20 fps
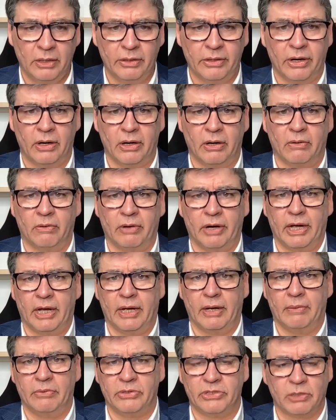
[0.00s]

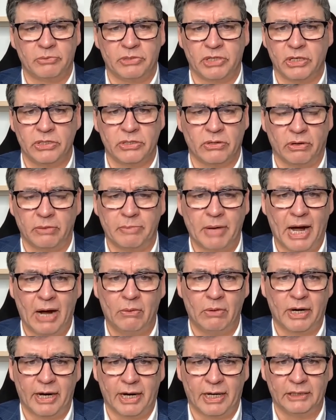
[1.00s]
Their subsidiary
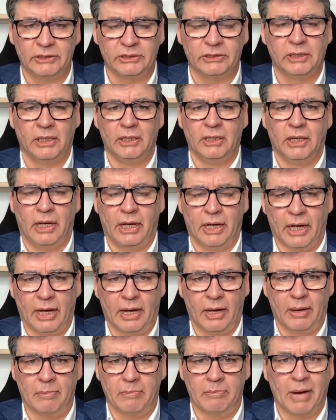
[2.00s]
Power X
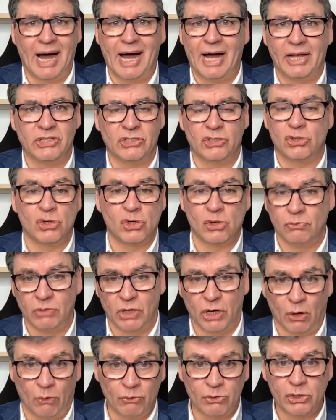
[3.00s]
buys,
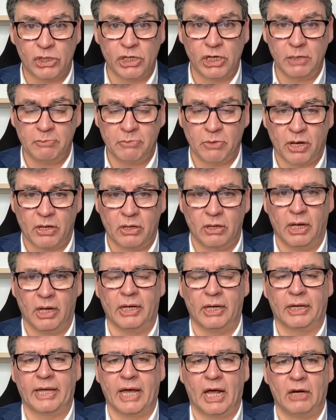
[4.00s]
you know, cheap
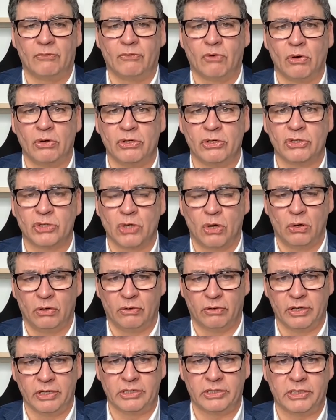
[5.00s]
California
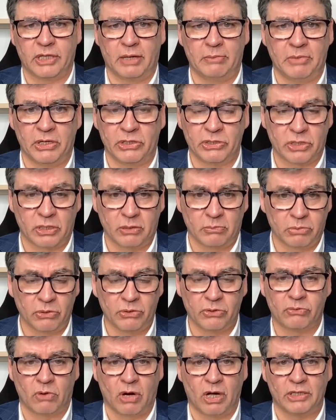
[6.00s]
solar, as Minister
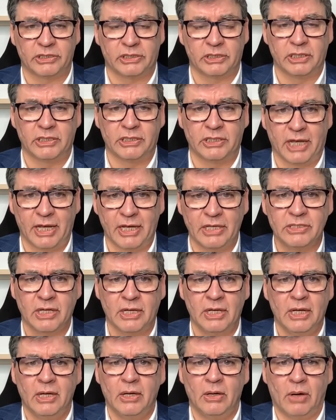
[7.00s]
Bruce Ralston says,
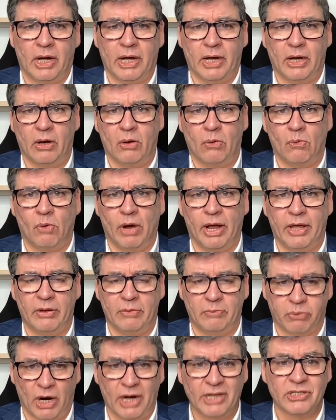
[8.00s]

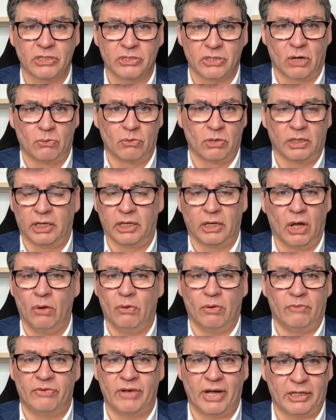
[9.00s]
when prices are really
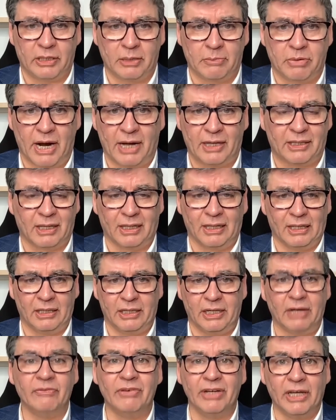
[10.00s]
low. In fact, they're practically
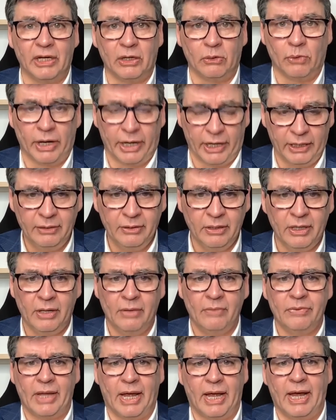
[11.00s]
giving it away.
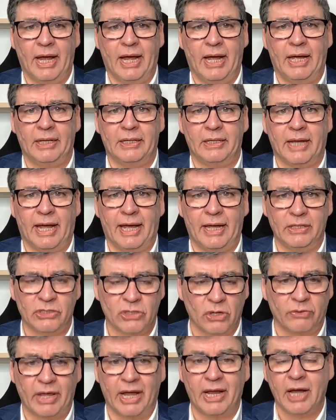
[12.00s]
And
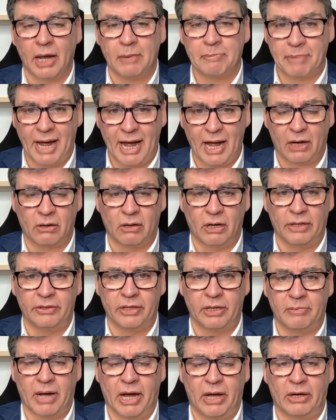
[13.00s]
so they cut back on
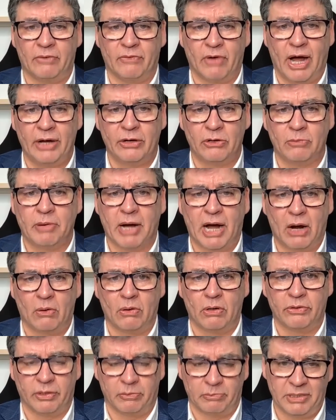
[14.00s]
the amount of
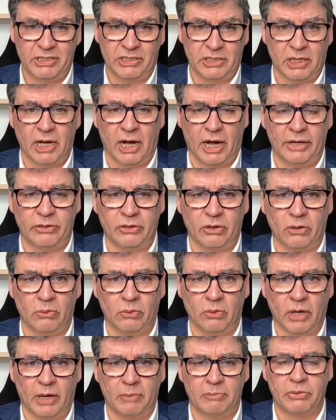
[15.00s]
hydropower that BC
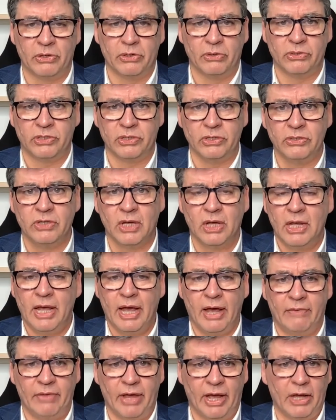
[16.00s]
Hydro produces.
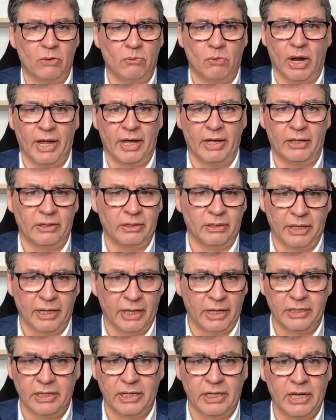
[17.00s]
And then when
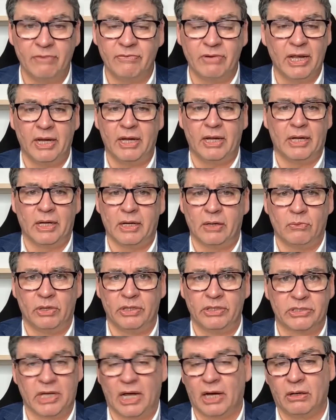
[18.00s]
in the evening,
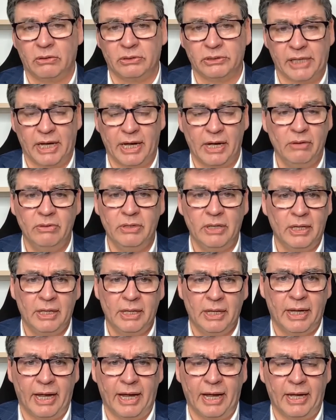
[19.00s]
when the sun goes down
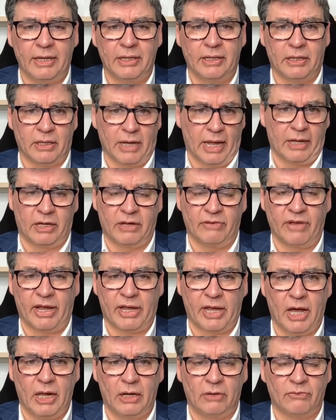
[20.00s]
and
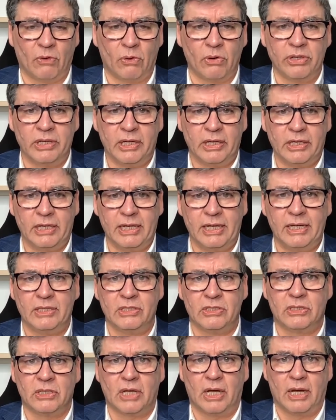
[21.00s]
California
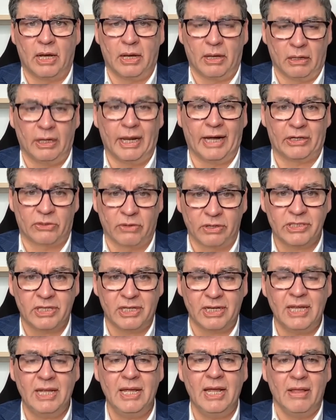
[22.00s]
needs
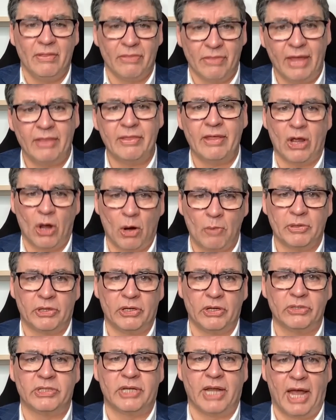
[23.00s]
electricity, then they open
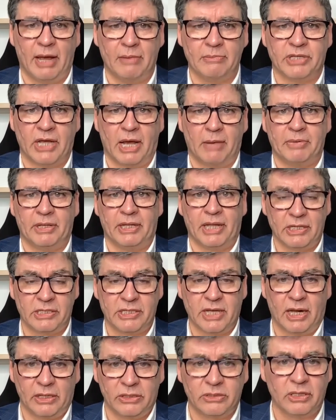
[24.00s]
those dams up and they
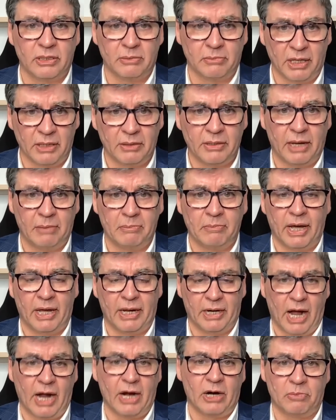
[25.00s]
sell it to them
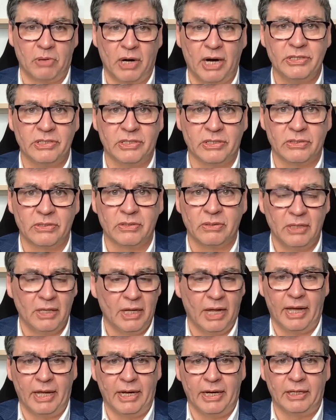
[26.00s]
at higher prices.
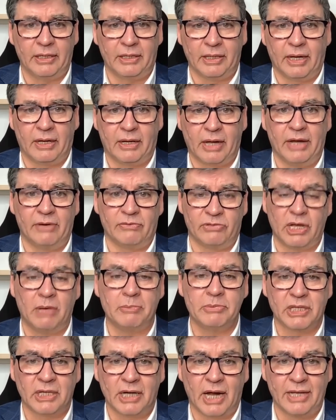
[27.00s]
And it kind of
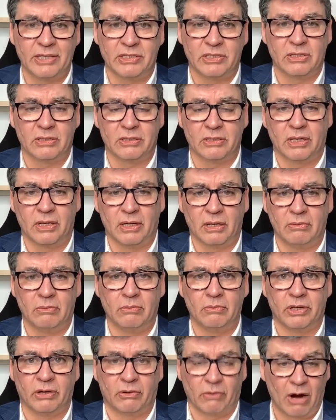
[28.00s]
subsidizes
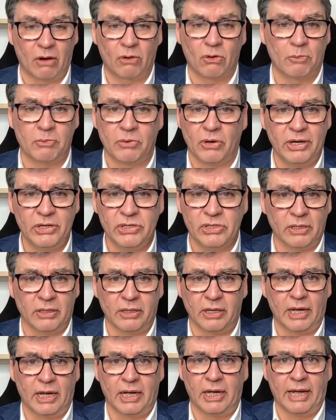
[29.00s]
the Crown
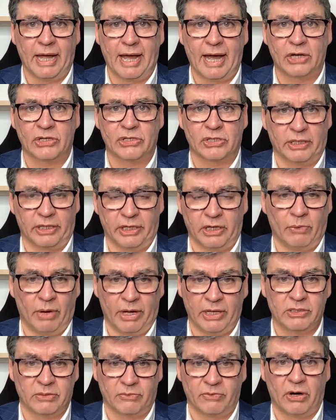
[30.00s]
Corporation, actually, in a
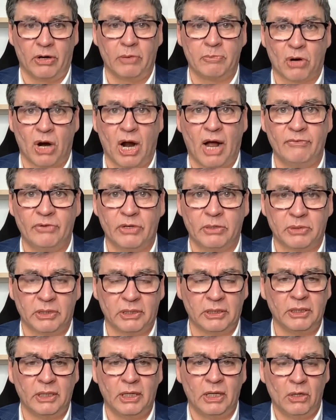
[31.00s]
way. It's a very
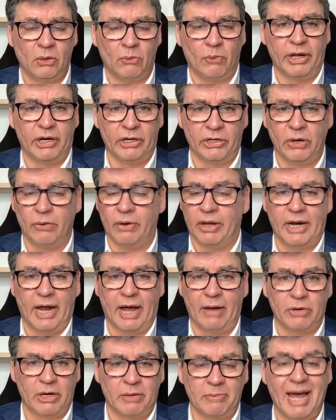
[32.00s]
profitable way to do it. And
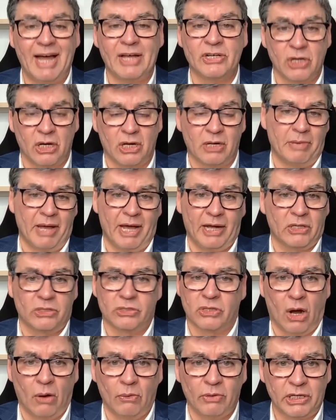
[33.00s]
I would imagine Quebec
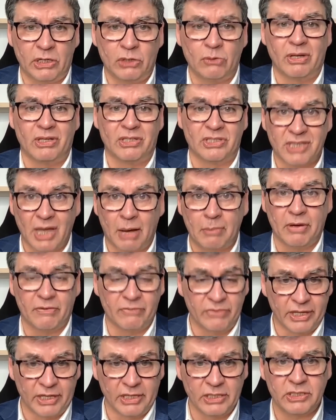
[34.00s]
is already doing some
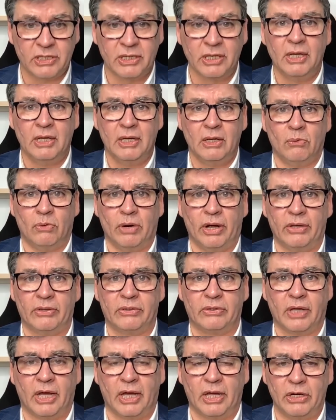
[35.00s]
of this
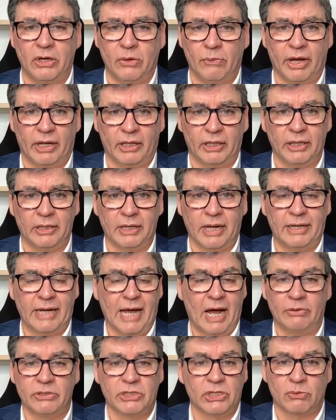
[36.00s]
with New England, and
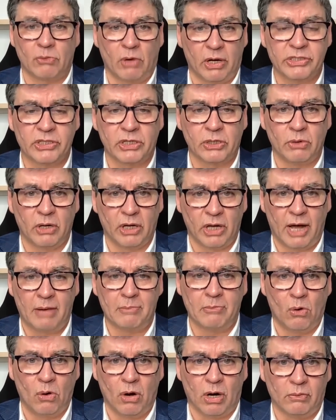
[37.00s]
now it just wants to do a lot
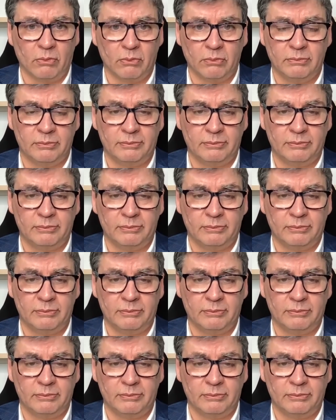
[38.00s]
more.